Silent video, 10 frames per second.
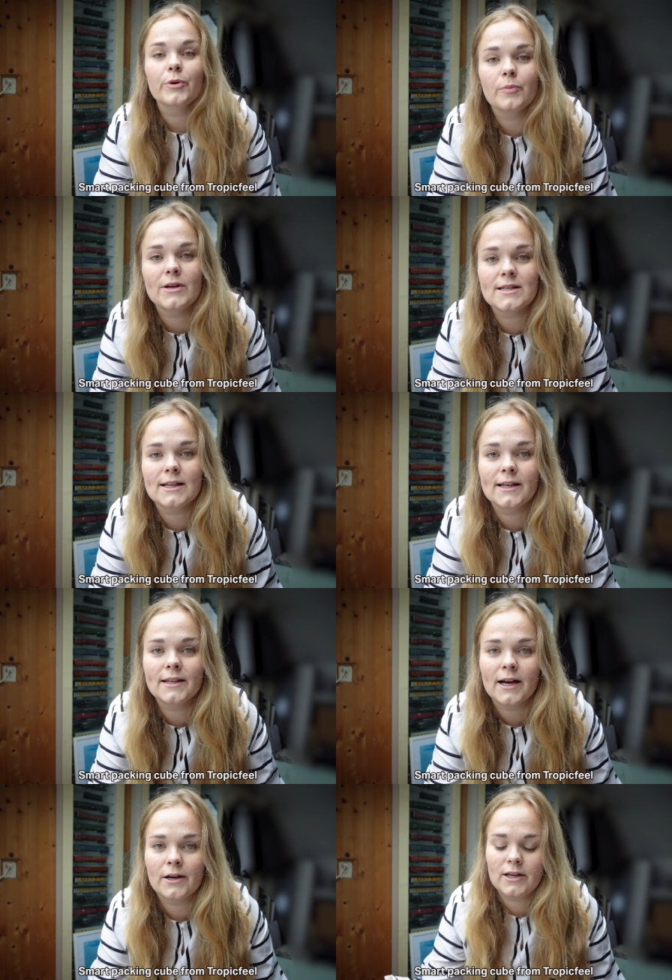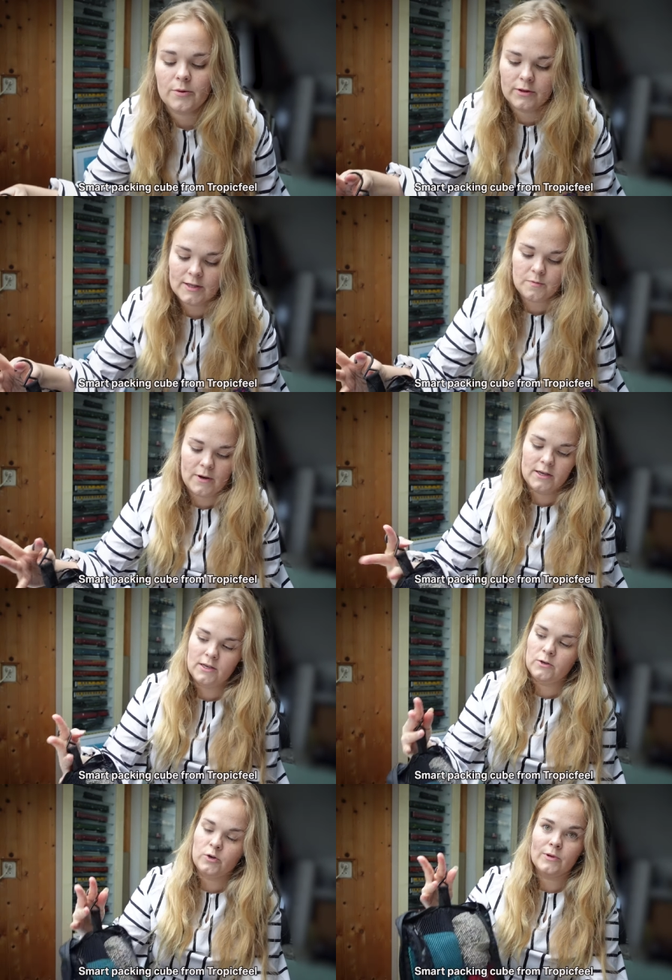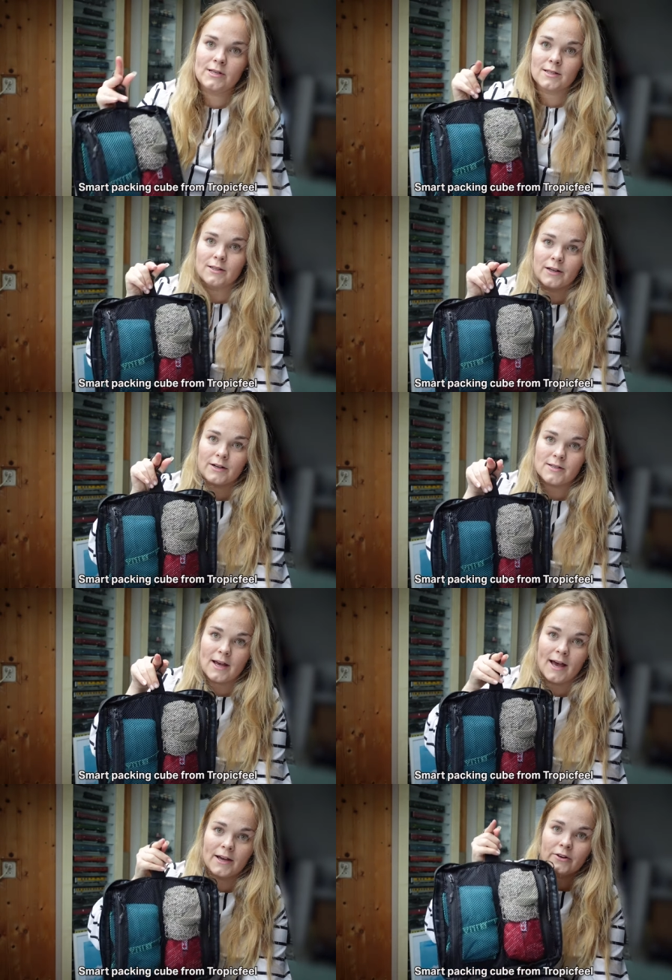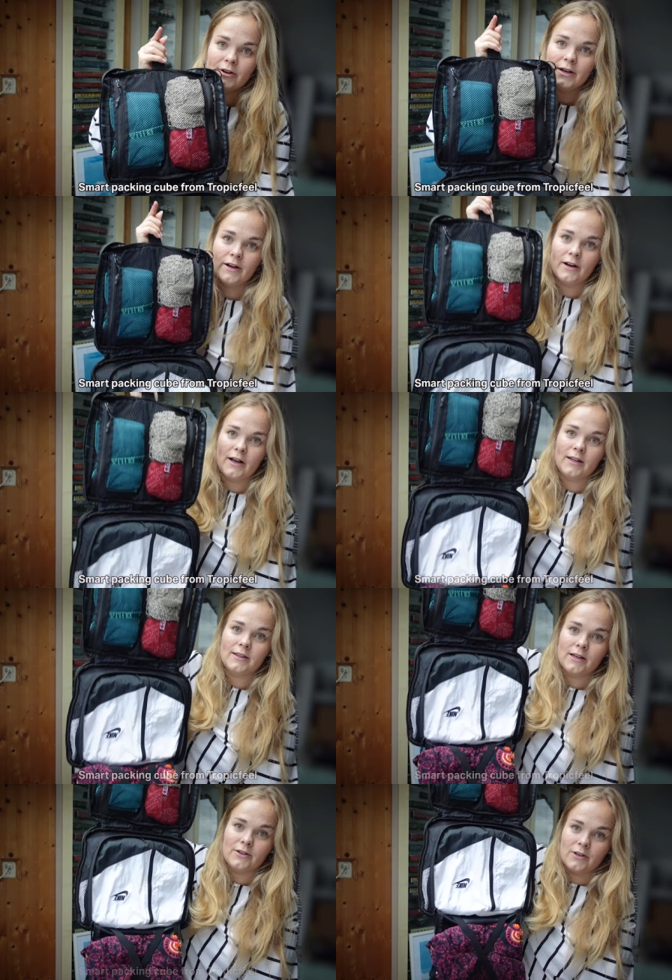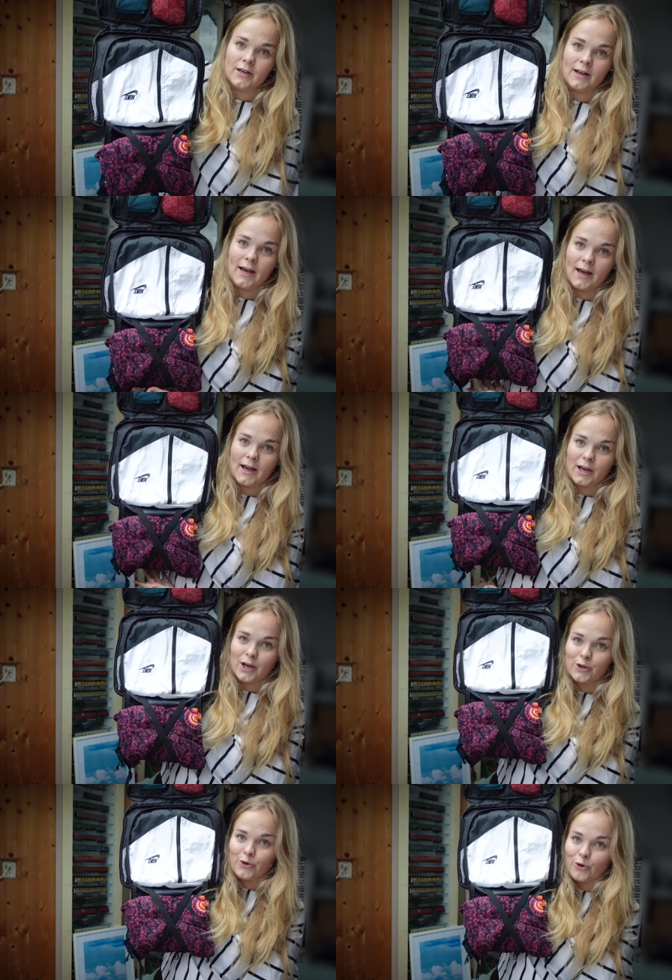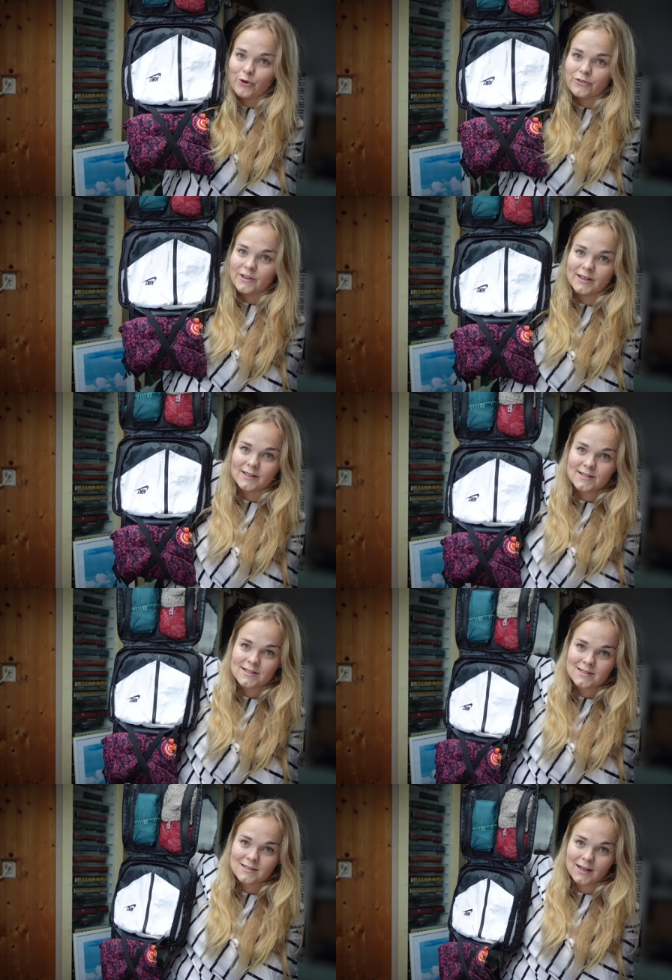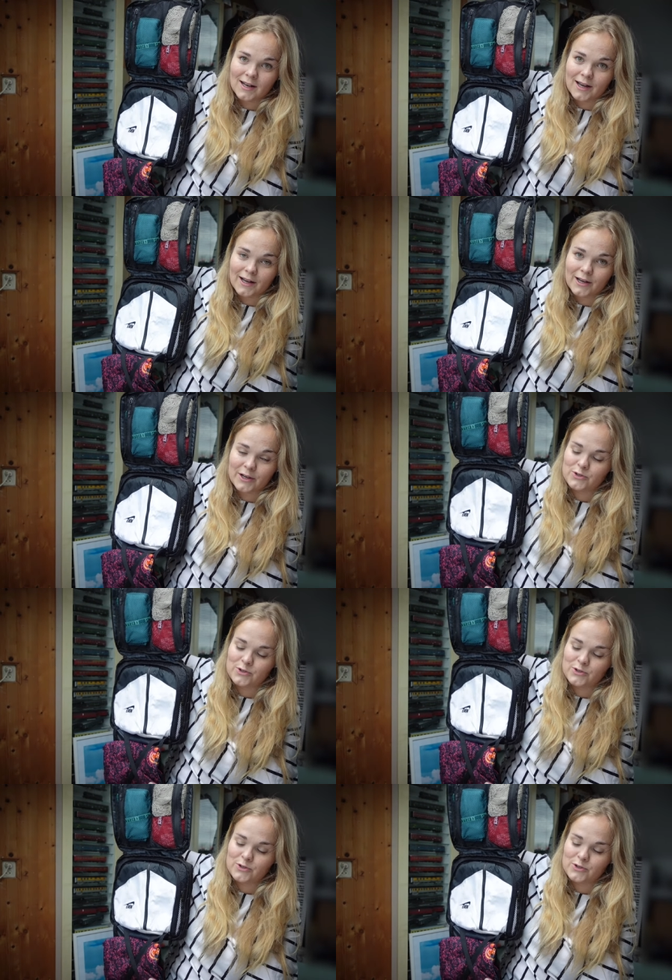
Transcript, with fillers: but basically the idea with this packing cube is that there is a hanger here and then you can hang your things like